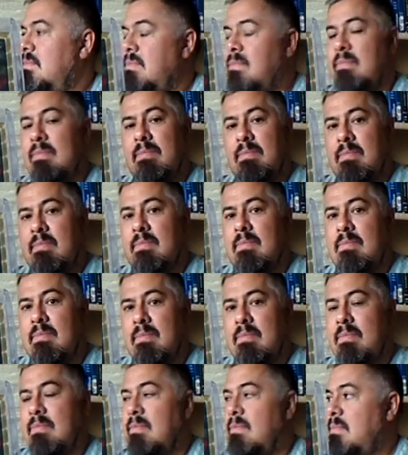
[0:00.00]

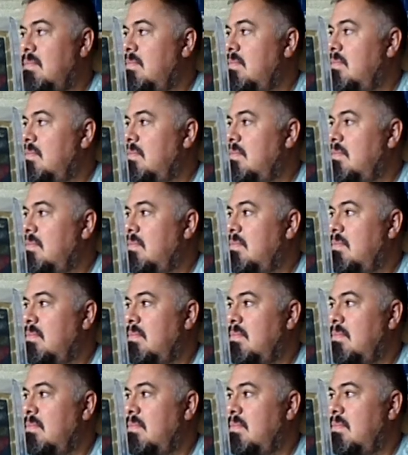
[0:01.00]

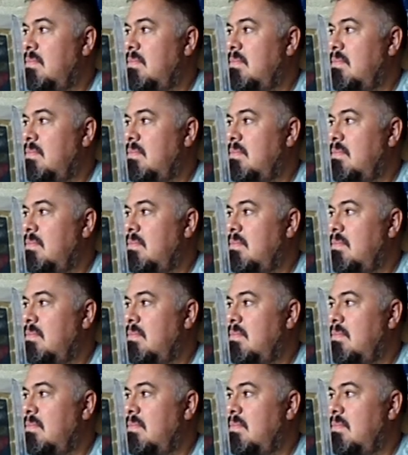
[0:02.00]
(silent)